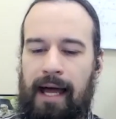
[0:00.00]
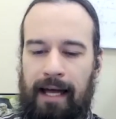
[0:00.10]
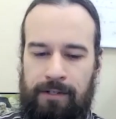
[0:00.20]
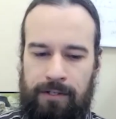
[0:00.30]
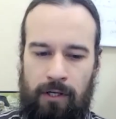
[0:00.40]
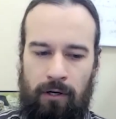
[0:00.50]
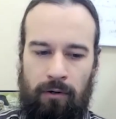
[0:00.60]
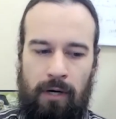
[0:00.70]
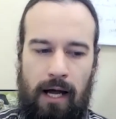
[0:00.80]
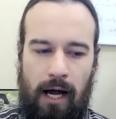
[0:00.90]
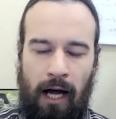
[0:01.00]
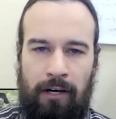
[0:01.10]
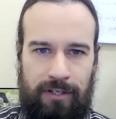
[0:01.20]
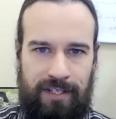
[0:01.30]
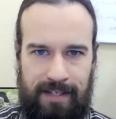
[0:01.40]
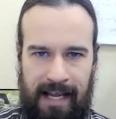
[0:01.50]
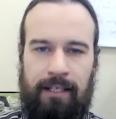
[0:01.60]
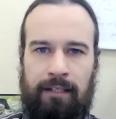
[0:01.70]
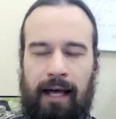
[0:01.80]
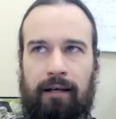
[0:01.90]
And so
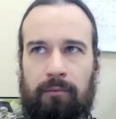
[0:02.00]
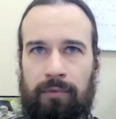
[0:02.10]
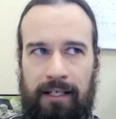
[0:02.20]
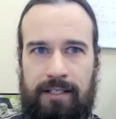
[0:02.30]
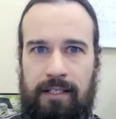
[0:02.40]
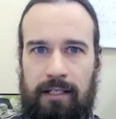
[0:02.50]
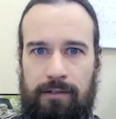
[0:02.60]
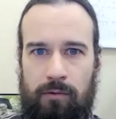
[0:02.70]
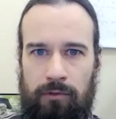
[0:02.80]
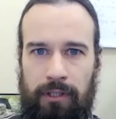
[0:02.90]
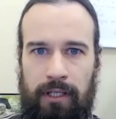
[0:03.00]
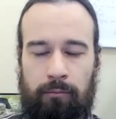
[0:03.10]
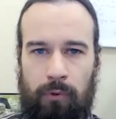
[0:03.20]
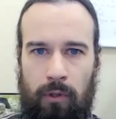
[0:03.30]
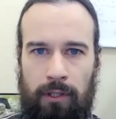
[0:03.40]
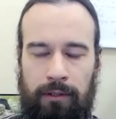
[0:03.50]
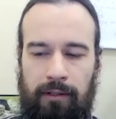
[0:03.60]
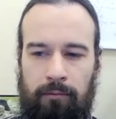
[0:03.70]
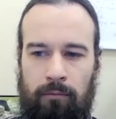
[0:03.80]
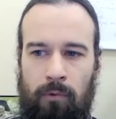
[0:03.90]
understanding that complexity is really important.
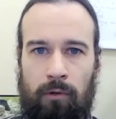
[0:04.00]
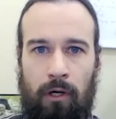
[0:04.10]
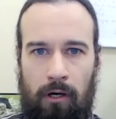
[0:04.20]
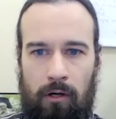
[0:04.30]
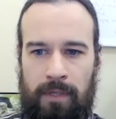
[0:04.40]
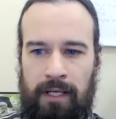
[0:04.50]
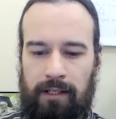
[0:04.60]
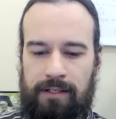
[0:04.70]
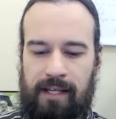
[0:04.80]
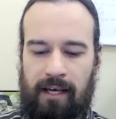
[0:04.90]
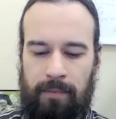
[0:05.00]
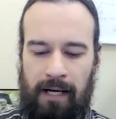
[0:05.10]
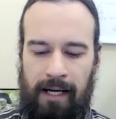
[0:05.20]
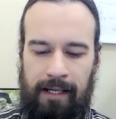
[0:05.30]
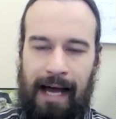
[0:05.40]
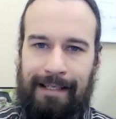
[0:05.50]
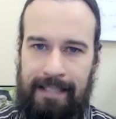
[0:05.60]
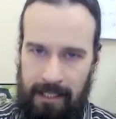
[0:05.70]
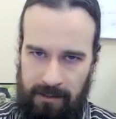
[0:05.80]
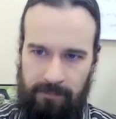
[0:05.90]
And what we're hoping is that by
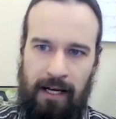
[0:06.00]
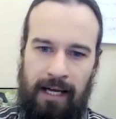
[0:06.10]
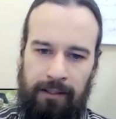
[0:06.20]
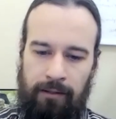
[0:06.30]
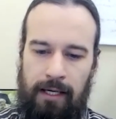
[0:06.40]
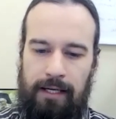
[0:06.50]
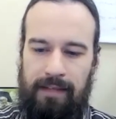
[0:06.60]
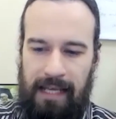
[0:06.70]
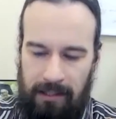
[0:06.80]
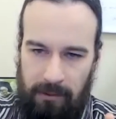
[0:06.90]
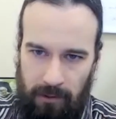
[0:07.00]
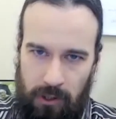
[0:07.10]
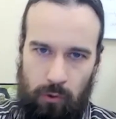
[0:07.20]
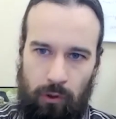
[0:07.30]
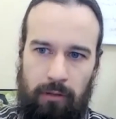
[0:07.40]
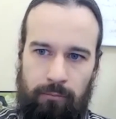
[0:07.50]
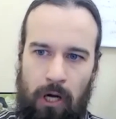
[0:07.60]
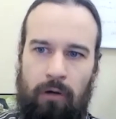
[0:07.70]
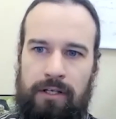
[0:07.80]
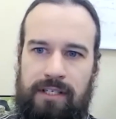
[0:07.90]
identifying the individual
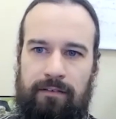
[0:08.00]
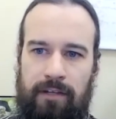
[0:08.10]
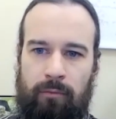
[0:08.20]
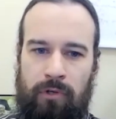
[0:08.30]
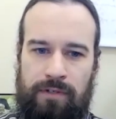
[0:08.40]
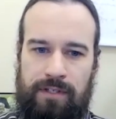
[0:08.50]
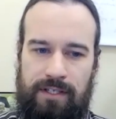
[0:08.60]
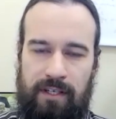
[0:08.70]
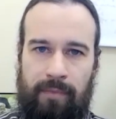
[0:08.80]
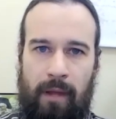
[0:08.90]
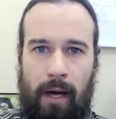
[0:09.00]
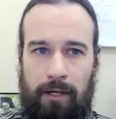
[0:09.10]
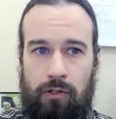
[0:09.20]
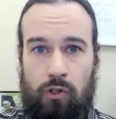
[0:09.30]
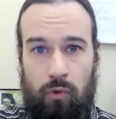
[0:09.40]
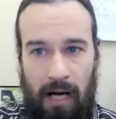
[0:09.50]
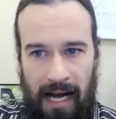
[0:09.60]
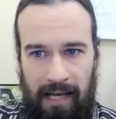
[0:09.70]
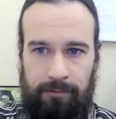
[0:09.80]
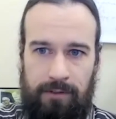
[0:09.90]
components of the immune system that might
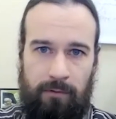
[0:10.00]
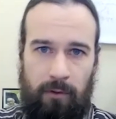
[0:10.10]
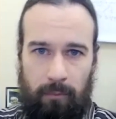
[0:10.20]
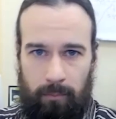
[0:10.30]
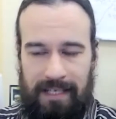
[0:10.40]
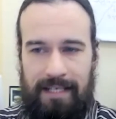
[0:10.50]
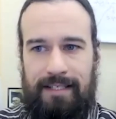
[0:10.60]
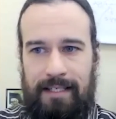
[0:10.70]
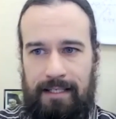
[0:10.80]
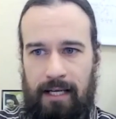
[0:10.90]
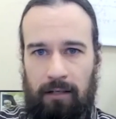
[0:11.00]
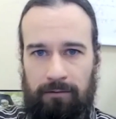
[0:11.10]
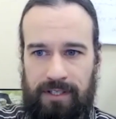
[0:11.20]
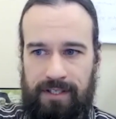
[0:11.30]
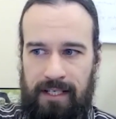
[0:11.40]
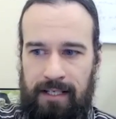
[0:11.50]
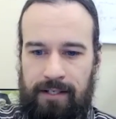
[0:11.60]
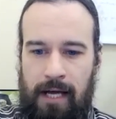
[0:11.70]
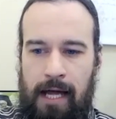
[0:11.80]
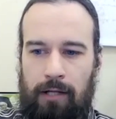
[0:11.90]
drive different pieces of
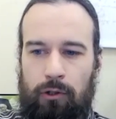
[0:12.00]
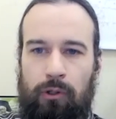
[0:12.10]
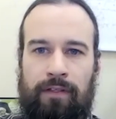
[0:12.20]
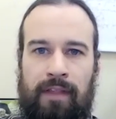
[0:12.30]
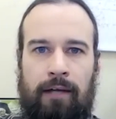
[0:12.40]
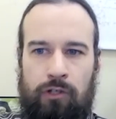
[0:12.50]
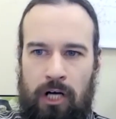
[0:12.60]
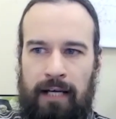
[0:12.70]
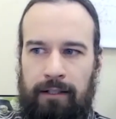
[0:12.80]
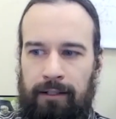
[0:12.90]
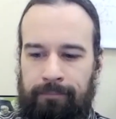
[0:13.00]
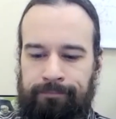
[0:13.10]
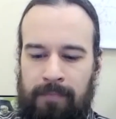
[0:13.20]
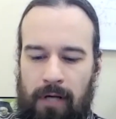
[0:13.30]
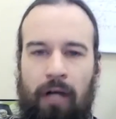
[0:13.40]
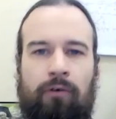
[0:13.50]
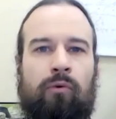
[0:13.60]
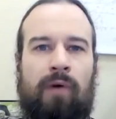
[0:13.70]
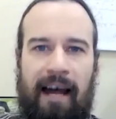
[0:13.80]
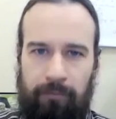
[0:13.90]
disease, you can then try to
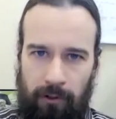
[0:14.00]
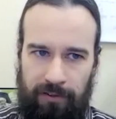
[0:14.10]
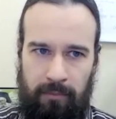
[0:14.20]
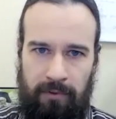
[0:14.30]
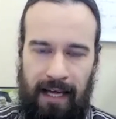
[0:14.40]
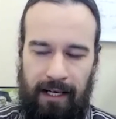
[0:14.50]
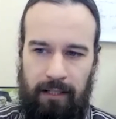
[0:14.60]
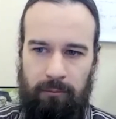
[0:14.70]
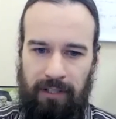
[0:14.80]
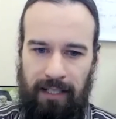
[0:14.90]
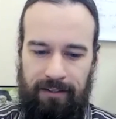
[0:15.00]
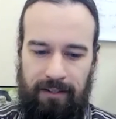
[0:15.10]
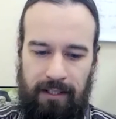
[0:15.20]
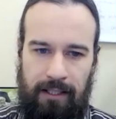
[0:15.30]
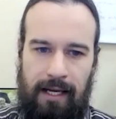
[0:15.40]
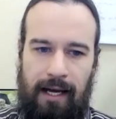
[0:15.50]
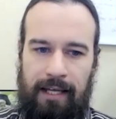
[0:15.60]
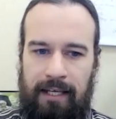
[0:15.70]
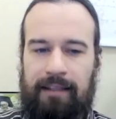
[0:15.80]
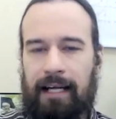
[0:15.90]
unravel some of that complexity. I
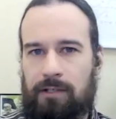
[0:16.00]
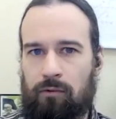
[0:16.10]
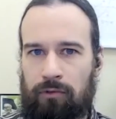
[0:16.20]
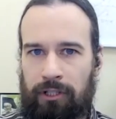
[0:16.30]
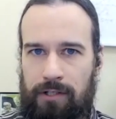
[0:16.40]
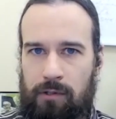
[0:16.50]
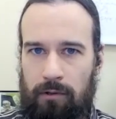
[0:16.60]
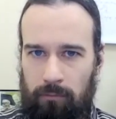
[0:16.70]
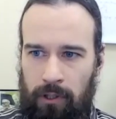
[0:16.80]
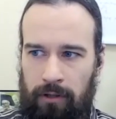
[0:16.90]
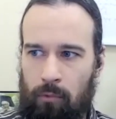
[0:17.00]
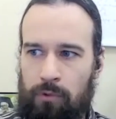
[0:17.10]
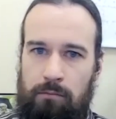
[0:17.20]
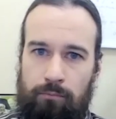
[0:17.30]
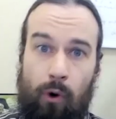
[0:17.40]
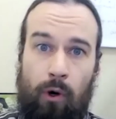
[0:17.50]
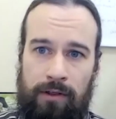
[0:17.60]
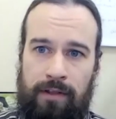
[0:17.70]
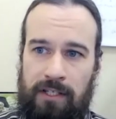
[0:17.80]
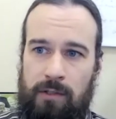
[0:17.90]
think that's really sort of one of the most
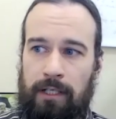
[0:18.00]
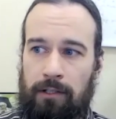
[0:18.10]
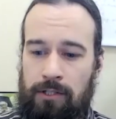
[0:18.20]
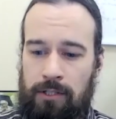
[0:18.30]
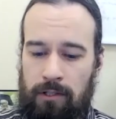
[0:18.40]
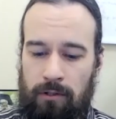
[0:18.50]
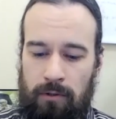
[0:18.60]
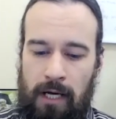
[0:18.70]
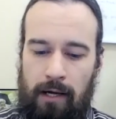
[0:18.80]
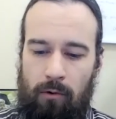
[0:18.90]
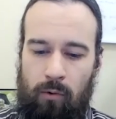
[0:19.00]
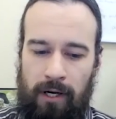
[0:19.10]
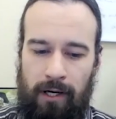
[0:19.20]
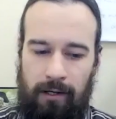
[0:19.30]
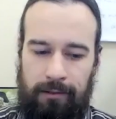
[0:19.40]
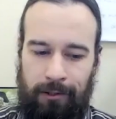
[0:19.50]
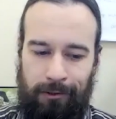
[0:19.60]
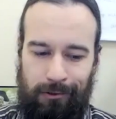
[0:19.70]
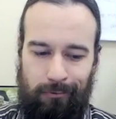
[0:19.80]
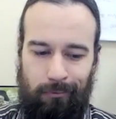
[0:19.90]
important things we can do, where, you know,
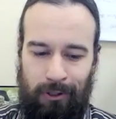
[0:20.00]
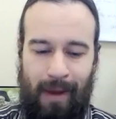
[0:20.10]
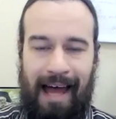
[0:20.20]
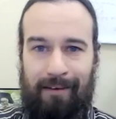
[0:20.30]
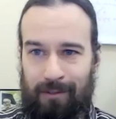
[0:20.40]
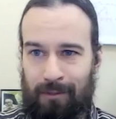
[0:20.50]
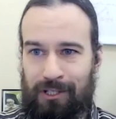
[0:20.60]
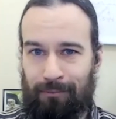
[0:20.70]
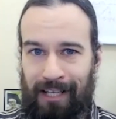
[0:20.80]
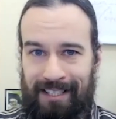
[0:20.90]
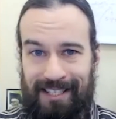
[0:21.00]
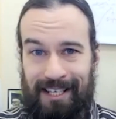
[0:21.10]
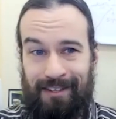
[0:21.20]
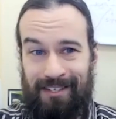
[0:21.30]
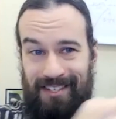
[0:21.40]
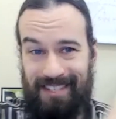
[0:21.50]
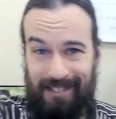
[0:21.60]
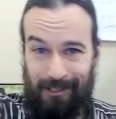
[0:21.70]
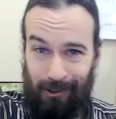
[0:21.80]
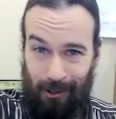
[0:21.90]
when you have so much complexity and the
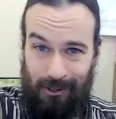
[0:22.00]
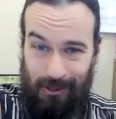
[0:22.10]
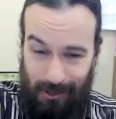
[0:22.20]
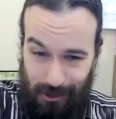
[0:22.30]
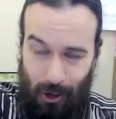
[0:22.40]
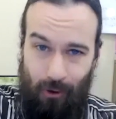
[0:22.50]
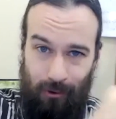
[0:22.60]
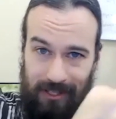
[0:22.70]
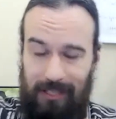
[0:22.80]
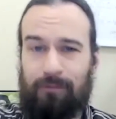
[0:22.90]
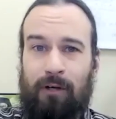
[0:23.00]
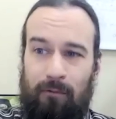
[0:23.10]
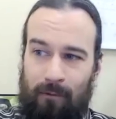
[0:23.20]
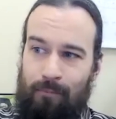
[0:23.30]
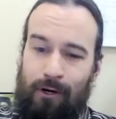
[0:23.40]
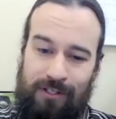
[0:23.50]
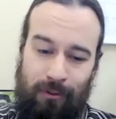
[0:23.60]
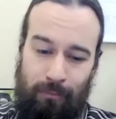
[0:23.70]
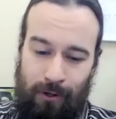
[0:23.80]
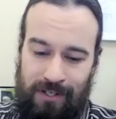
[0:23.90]
disease looks so different from person
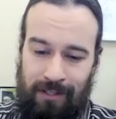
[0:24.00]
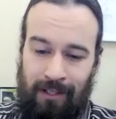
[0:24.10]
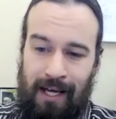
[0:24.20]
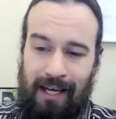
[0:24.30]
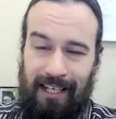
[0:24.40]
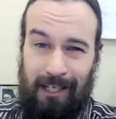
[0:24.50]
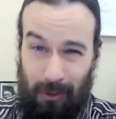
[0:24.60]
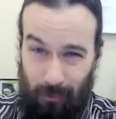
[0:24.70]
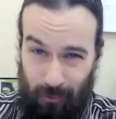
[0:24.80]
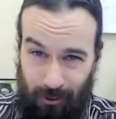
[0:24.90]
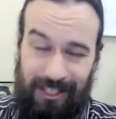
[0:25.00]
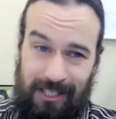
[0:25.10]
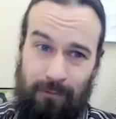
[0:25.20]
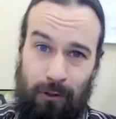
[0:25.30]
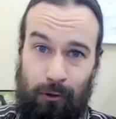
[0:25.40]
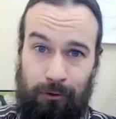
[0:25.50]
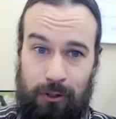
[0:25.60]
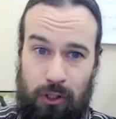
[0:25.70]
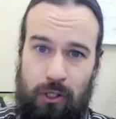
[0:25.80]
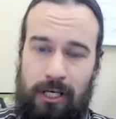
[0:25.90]
to person, it can be really difficult to
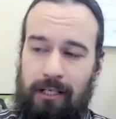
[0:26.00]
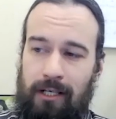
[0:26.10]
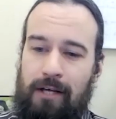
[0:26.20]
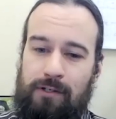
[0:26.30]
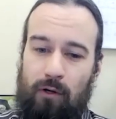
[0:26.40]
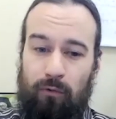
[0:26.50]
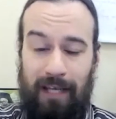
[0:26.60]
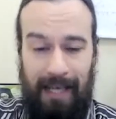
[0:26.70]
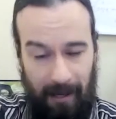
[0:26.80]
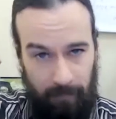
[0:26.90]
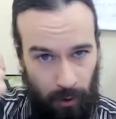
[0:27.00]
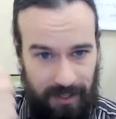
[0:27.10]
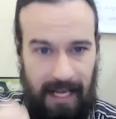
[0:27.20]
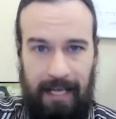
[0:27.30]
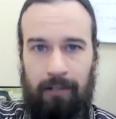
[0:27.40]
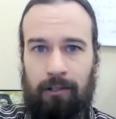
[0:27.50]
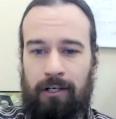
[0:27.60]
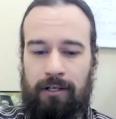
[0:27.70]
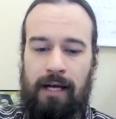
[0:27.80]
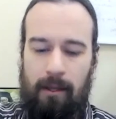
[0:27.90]
treat. So if we can have more
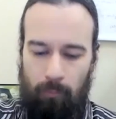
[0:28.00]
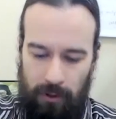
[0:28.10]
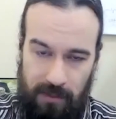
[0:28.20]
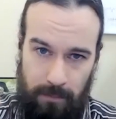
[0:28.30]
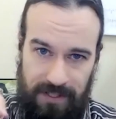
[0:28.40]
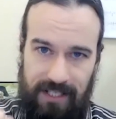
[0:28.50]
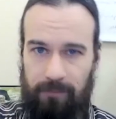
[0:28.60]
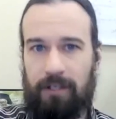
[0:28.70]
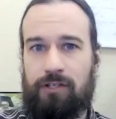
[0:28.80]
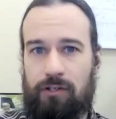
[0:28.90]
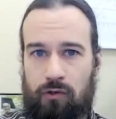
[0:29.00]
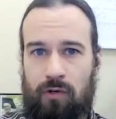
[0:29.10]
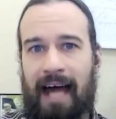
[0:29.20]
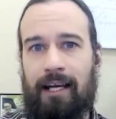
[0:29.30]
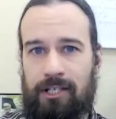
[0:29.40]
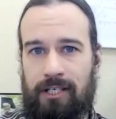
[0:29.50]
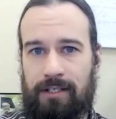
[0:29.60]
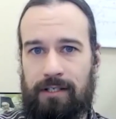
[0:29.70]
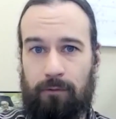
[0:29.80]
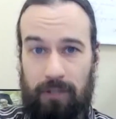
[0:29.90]
tailored, more specific
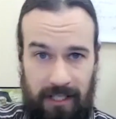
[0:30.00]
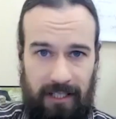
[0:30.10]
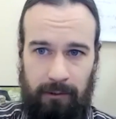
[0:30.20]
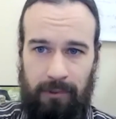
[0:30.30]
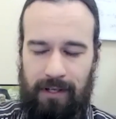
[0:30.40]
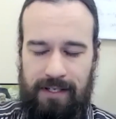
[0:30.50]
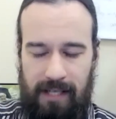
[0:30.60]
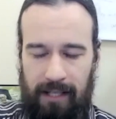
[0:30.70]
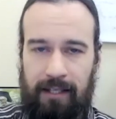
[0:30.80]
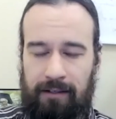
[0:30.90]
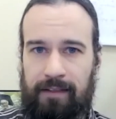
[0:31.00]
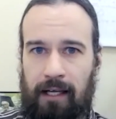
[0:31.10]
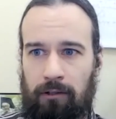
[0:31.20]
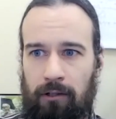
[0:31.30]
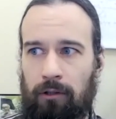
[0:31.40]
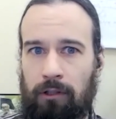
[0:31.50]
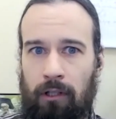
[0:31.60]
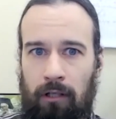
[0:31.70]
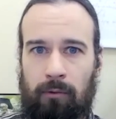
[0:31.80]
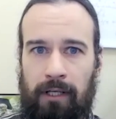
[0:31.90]
strategies for dealing with this, I think that that'll go a
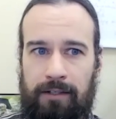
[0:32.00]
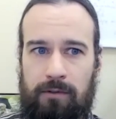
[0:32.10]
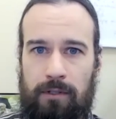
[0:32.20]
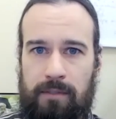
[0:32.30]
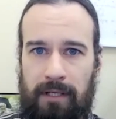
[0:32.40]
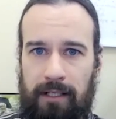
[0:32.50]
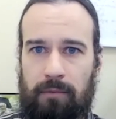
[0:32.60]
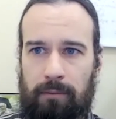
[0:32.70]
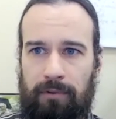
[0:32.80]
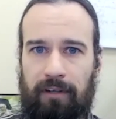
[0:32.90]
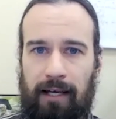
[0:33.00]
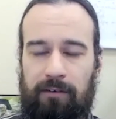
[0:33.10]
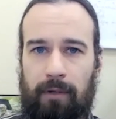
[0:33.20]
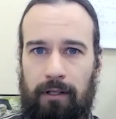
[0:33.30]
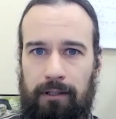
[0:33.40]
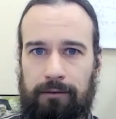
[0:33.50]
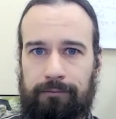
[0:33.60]
long way towards making people's lives better.